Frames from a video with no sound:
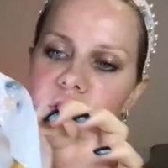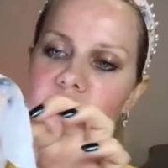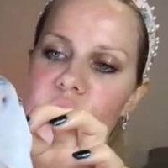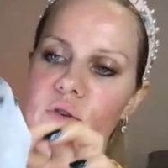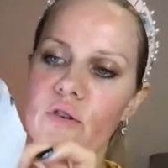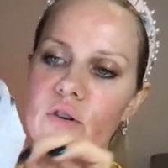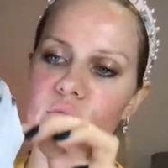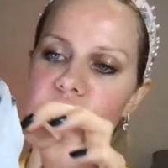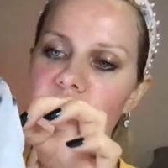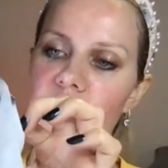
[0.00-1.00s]
Now I'm gonna go
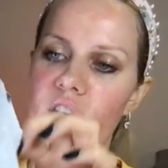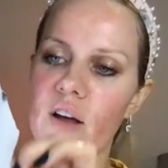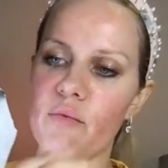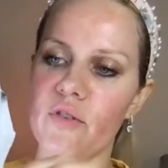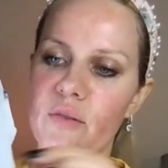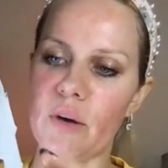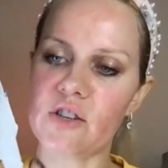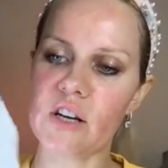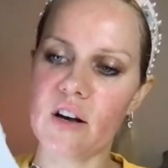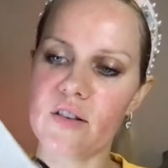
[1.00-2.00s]
scare neighbors.
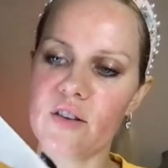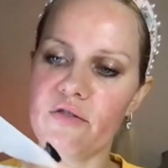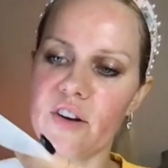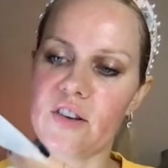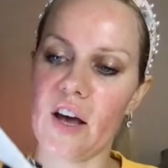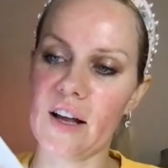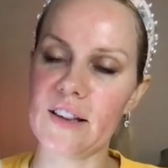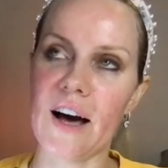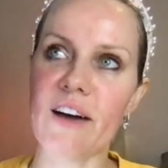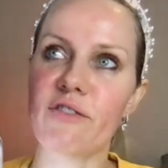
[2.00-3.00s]
Imagine, guys, if I take
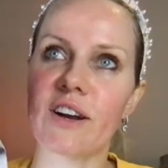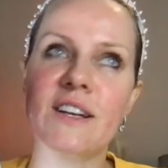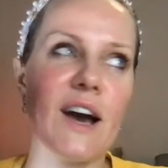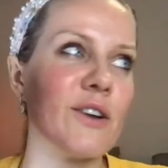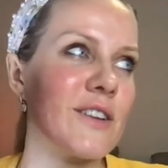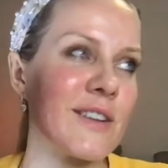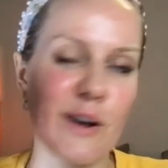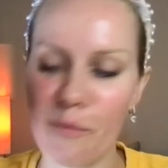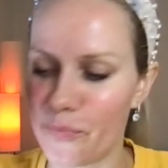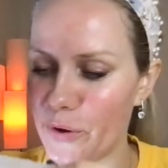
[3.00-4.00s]
live right now this
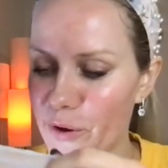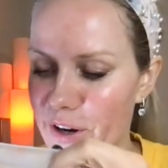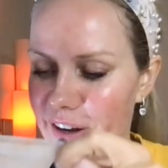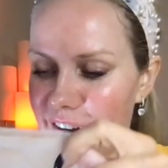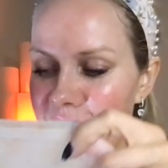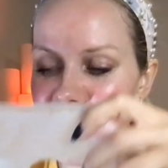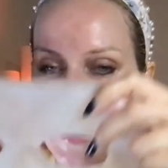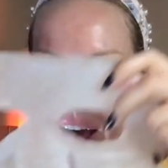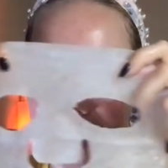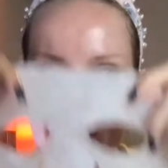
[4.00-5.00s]
computer
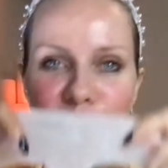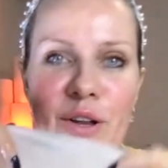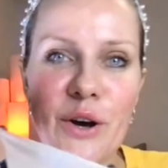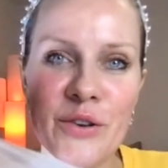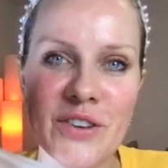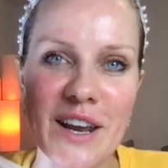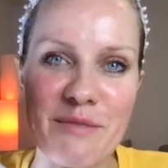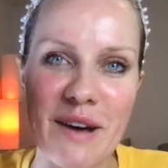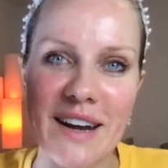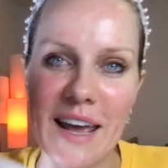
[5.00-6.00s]
and I will go scare
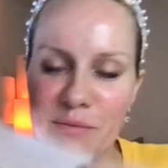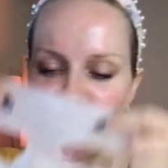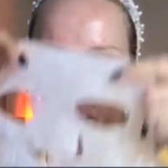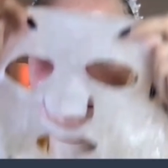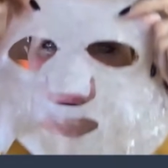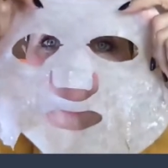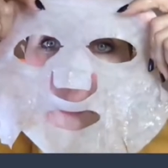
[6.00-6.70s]
my neighbors.